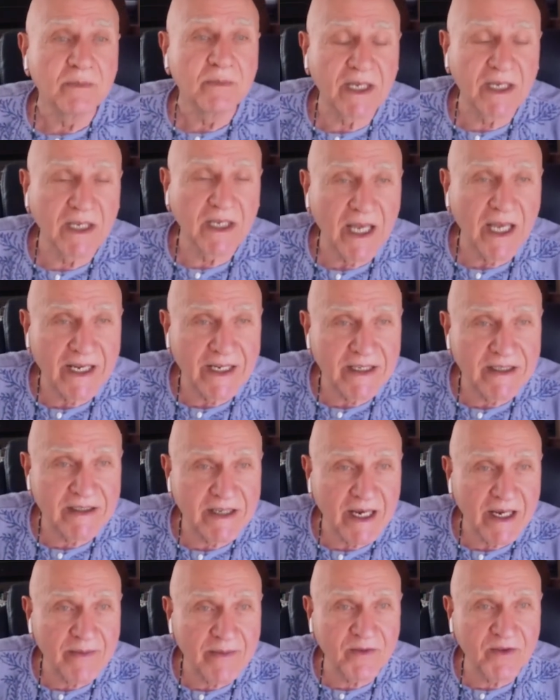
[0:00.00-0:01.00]
But a lot of
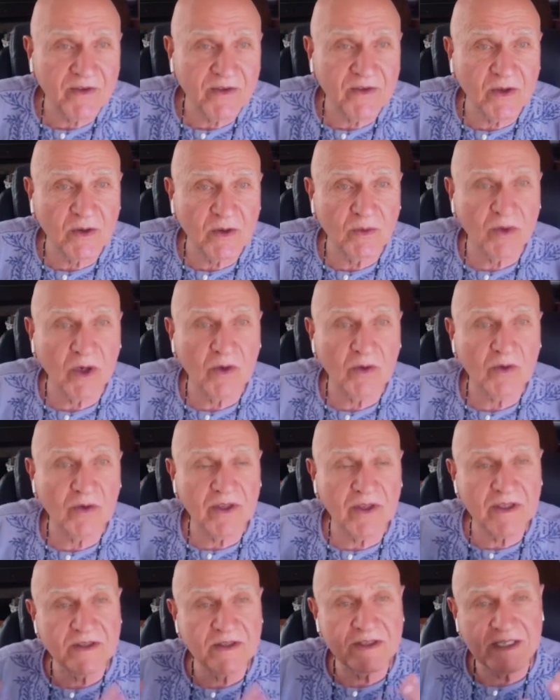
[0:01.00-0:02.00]
times the growth
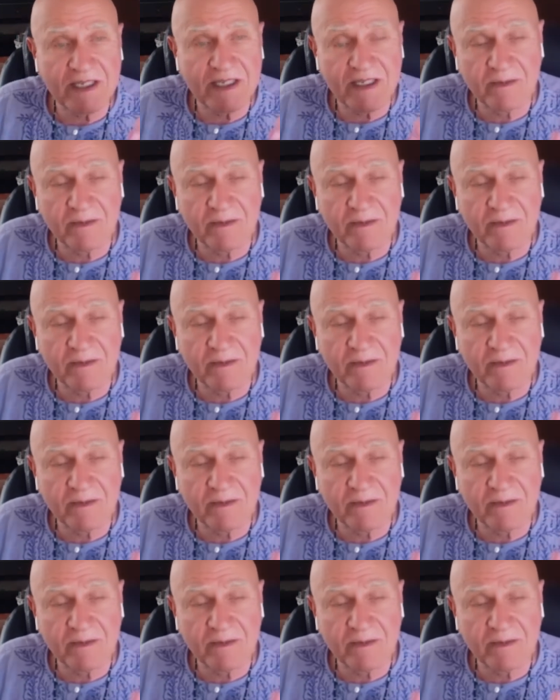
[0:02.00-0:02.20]
is